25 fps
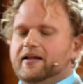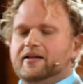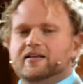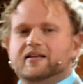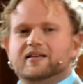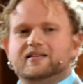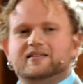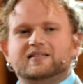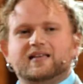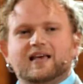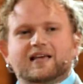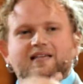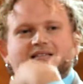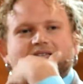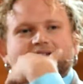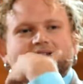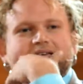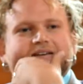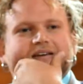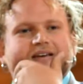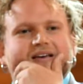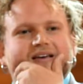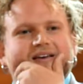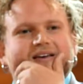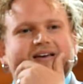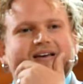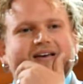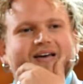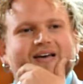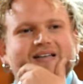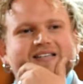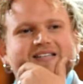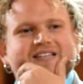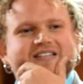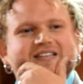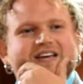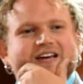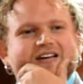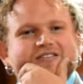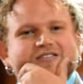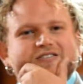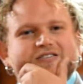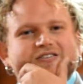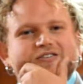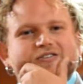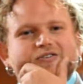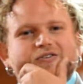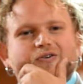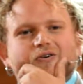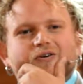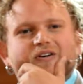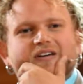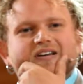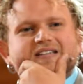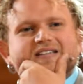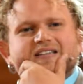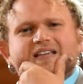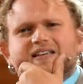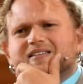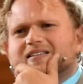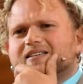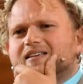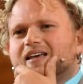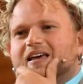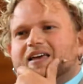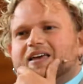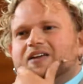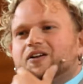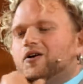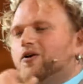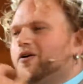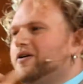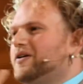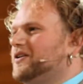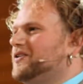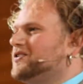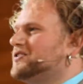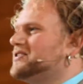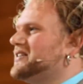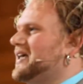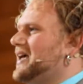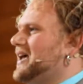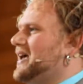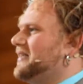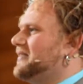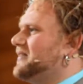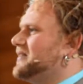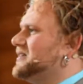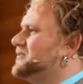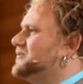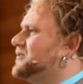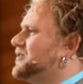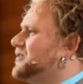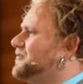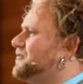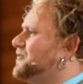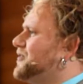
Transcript: he says, as he tells the story, he says, and you're saying this for the